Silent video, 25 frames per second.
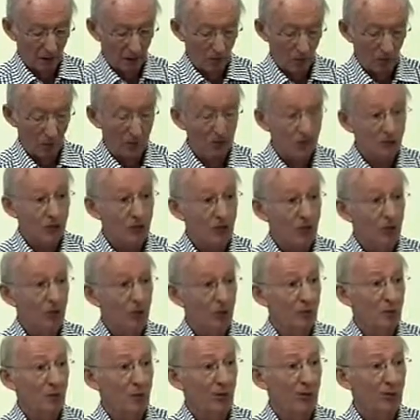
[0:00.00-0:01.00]
Religious
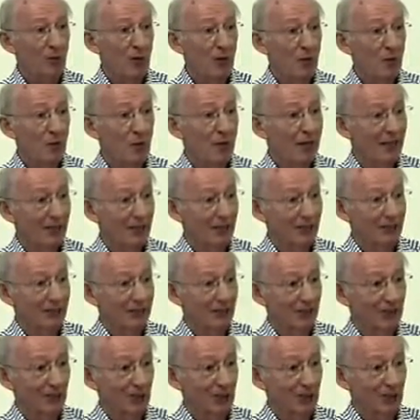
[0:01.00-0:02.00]
groups are no better
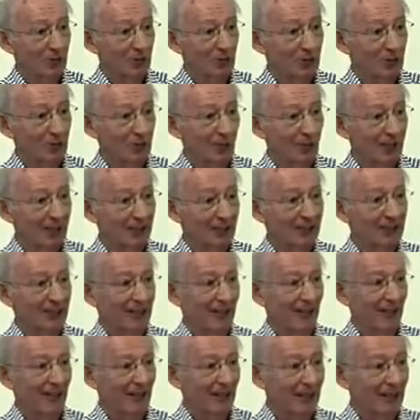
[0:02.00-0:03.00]
in this respect
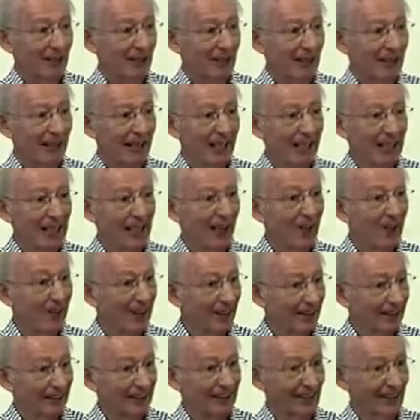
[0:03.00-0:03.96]
than any other